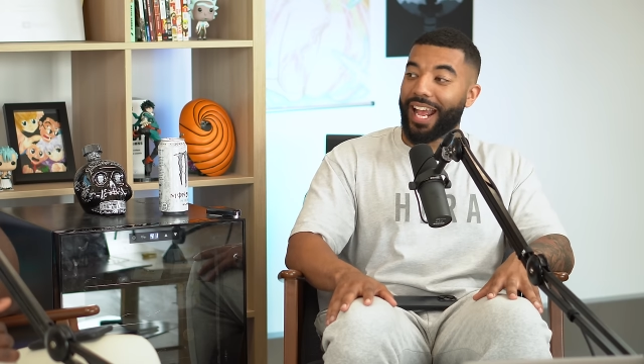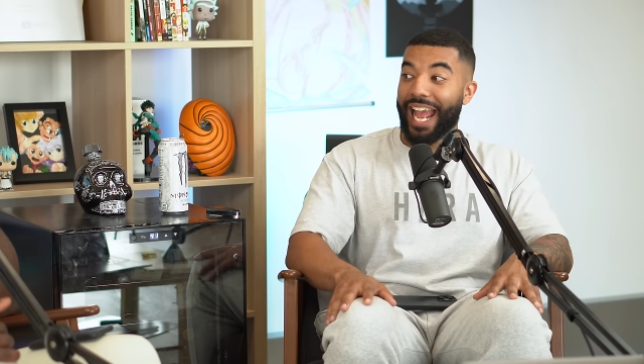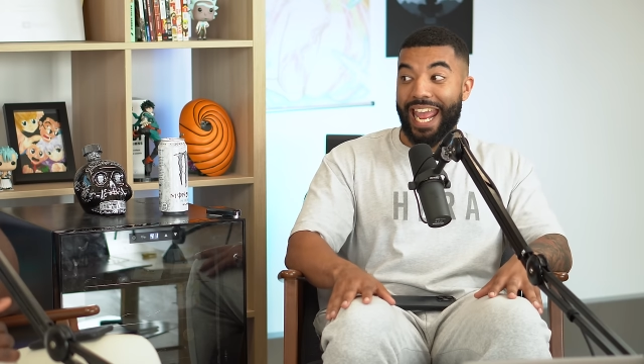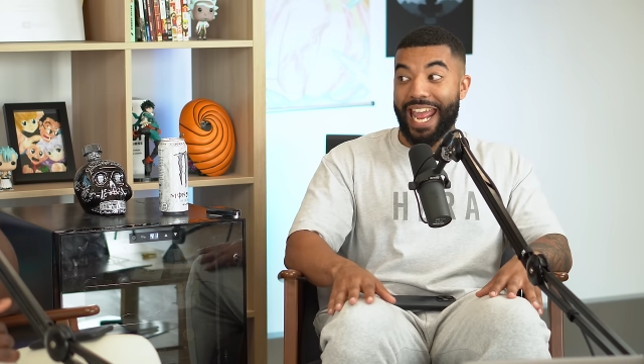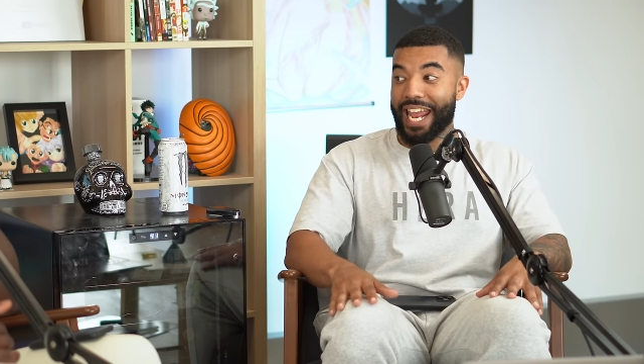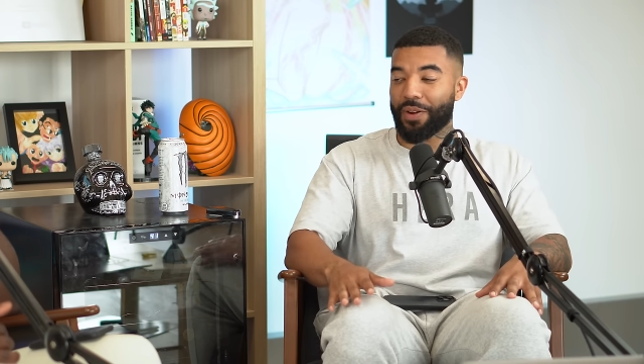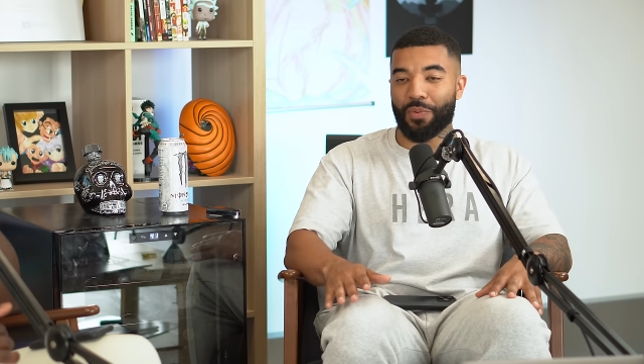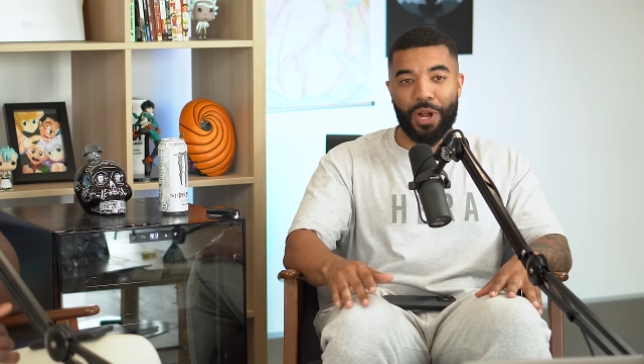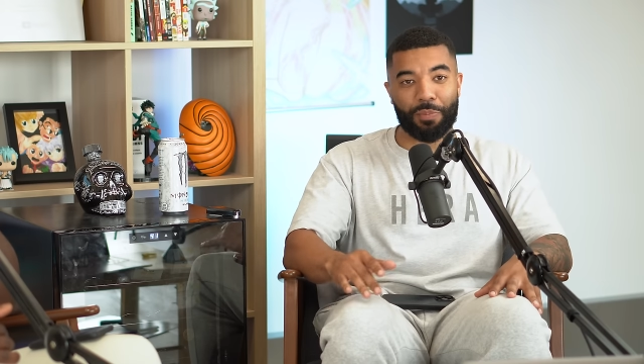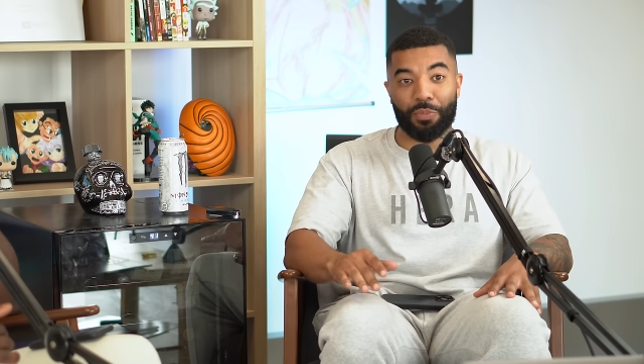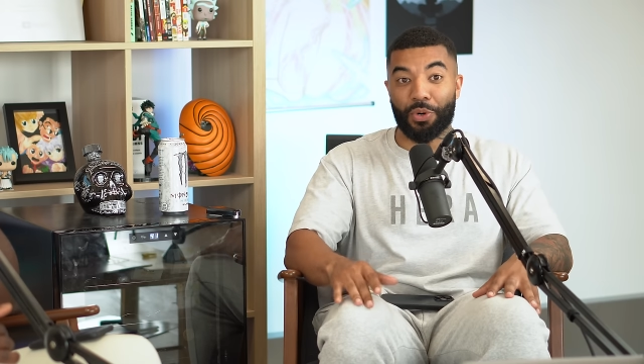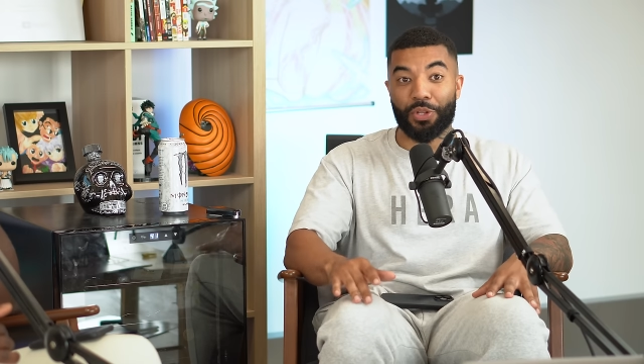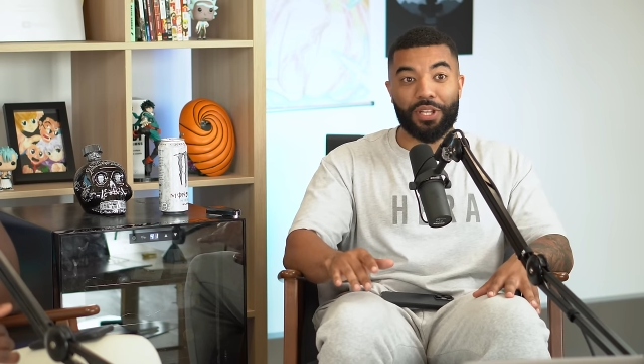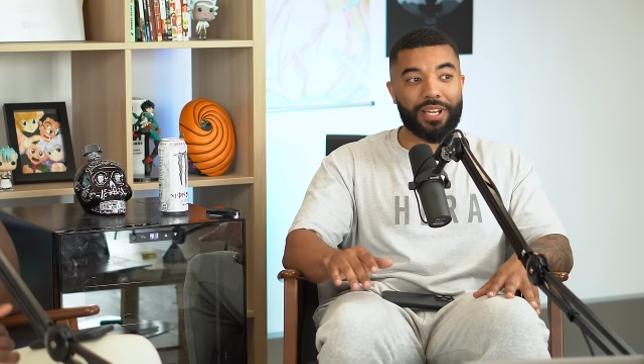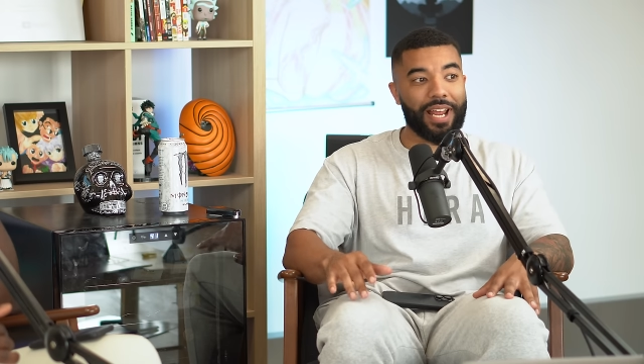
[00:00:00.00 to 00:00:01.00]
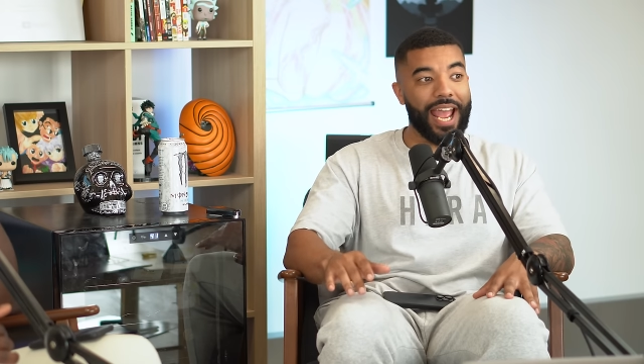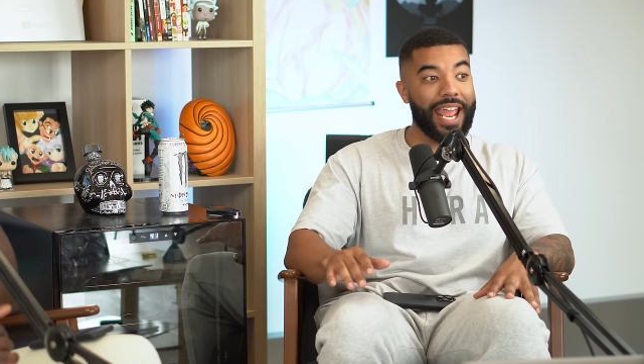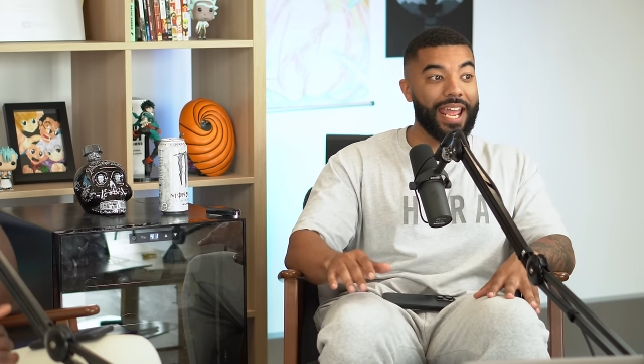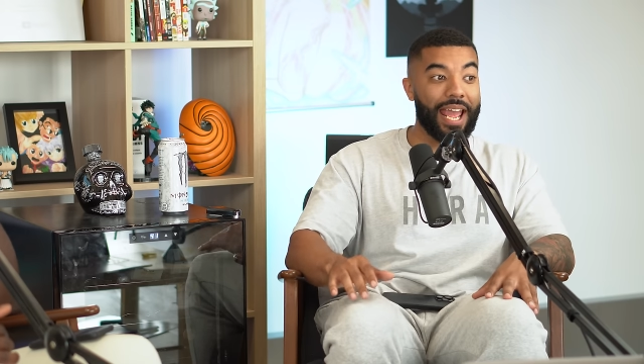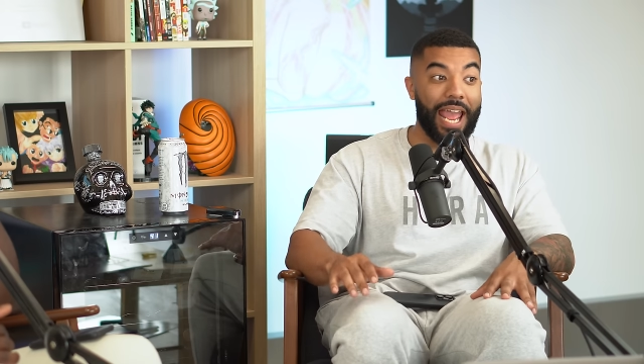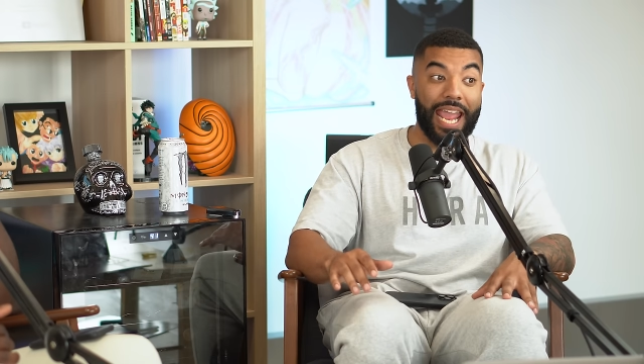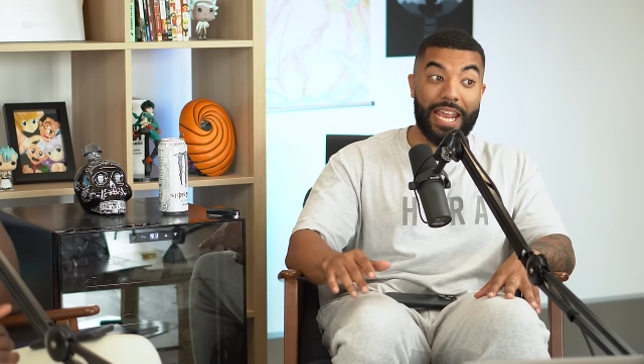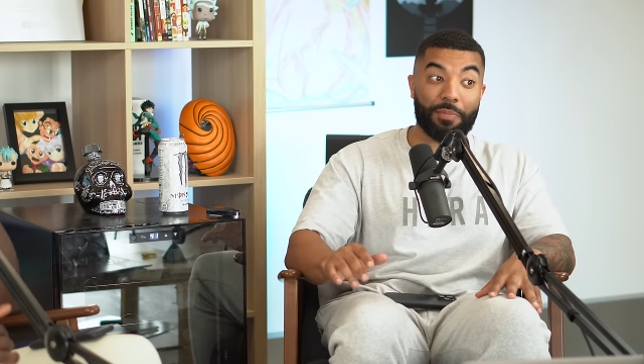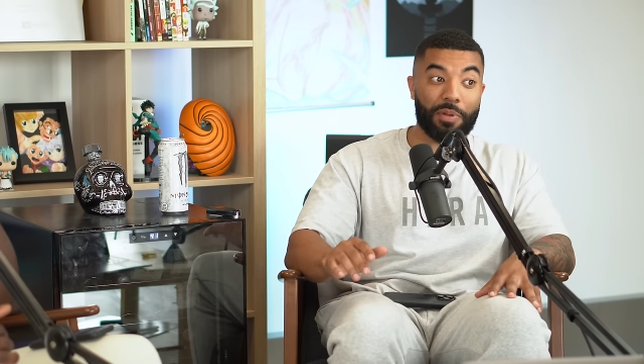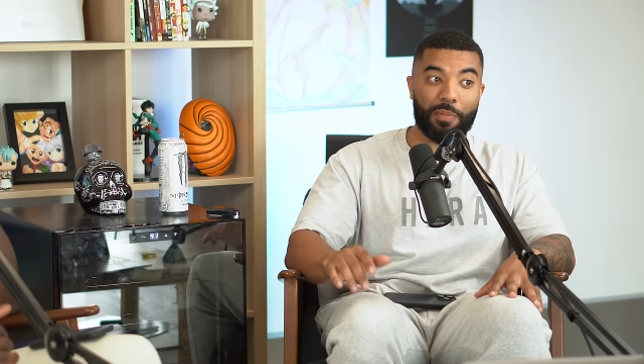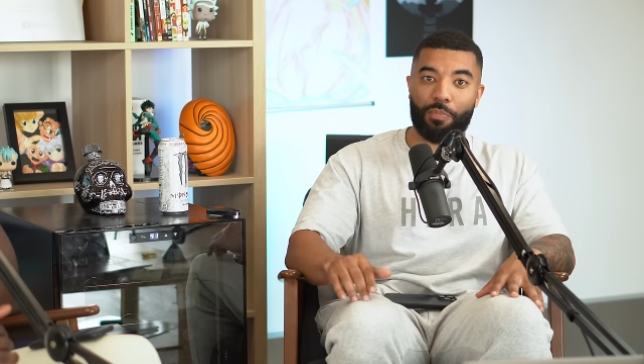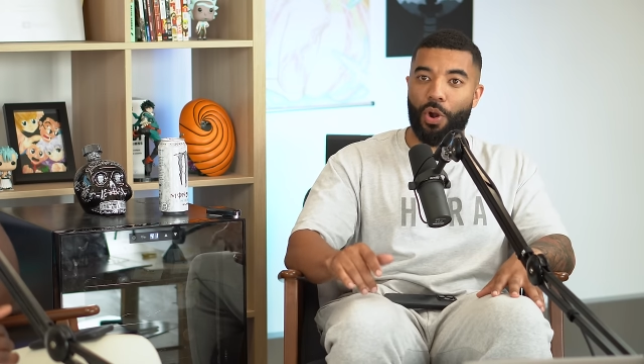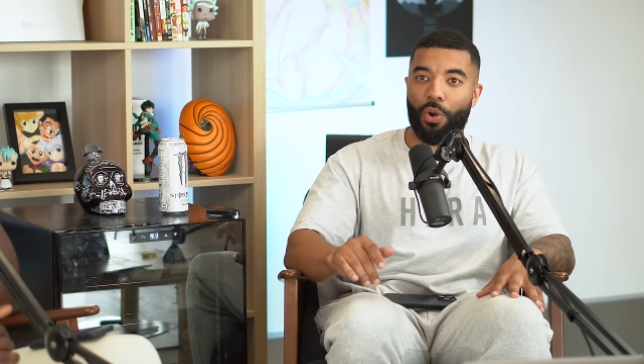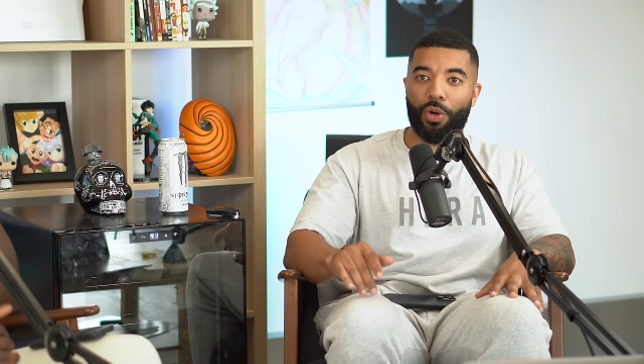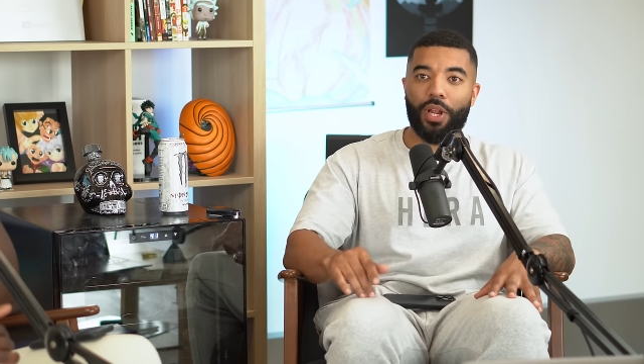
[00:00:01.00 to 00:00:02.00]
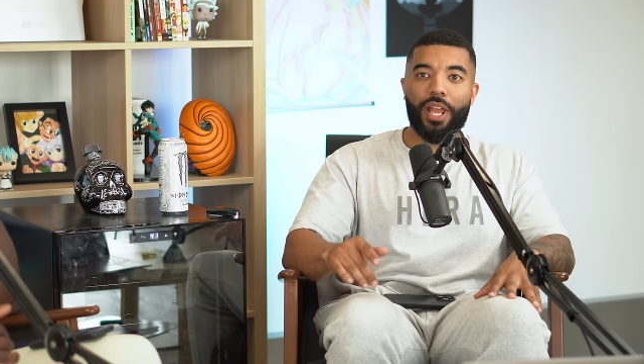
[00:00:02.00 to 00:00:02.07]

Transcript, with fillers: I hate work more than I, I hate being broke.